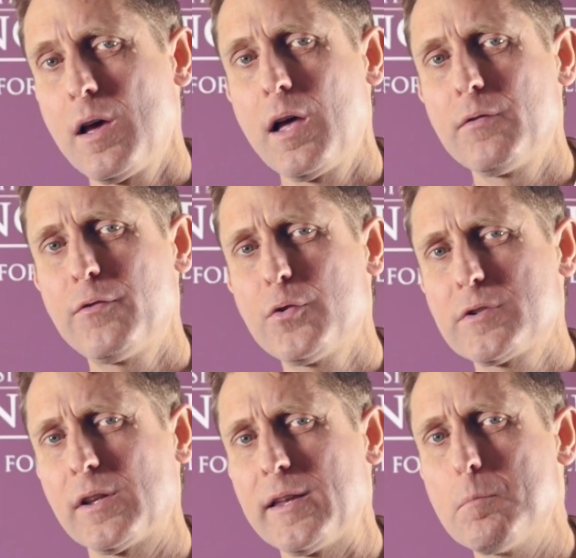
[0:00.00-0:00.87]

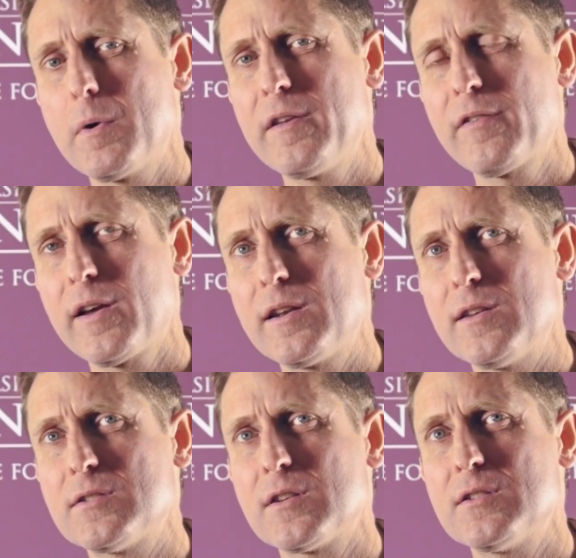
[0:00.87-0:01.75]
Unfortunately, methane
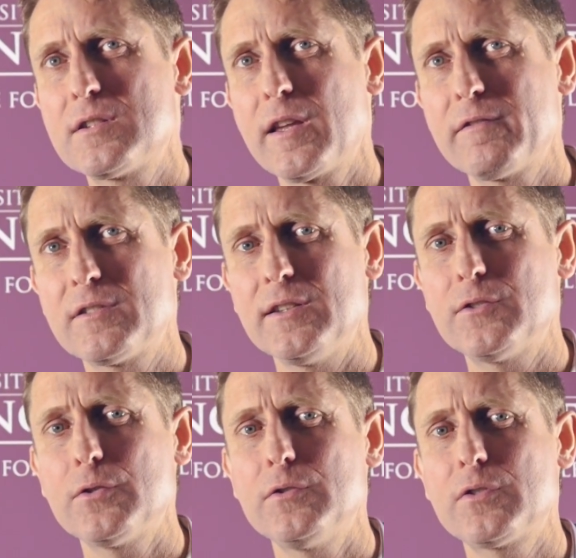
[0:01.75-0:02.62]
is
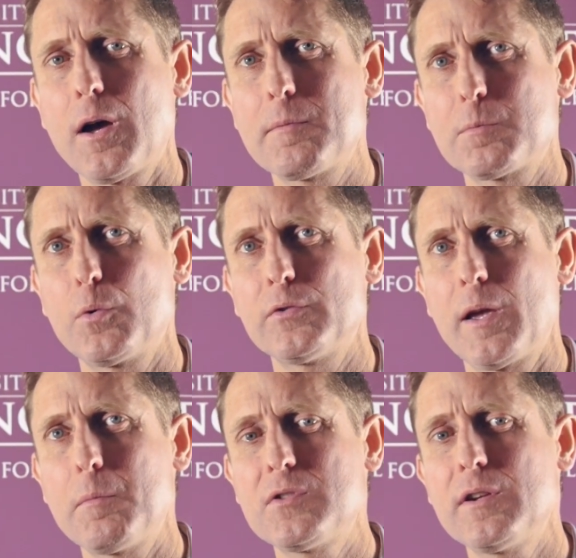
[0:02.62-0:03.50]
seventy-two times more
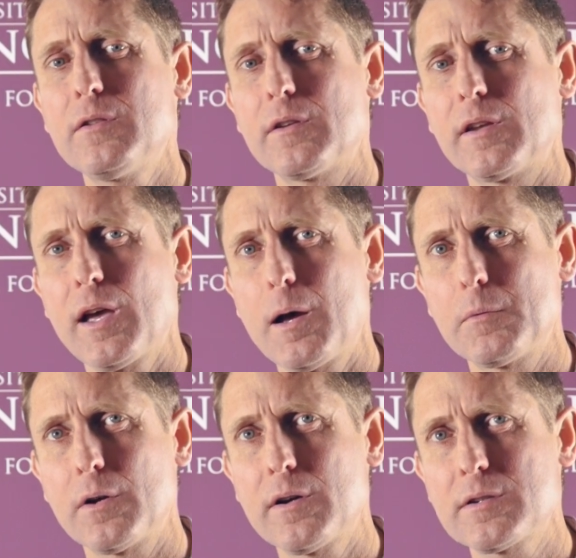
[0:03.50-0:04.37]
damaging than
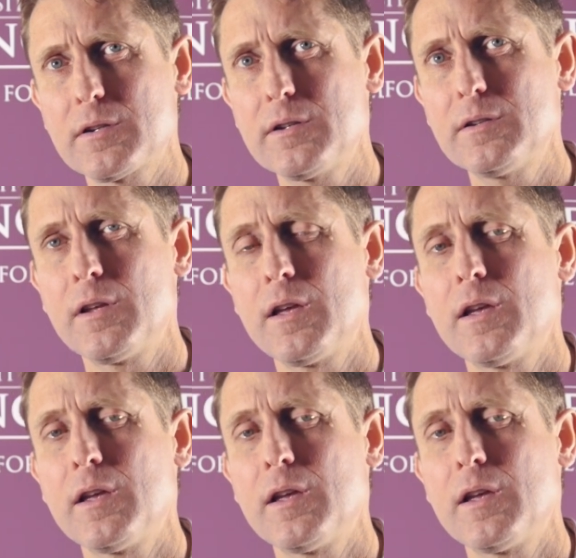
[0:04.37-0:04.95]
carbon dioxide,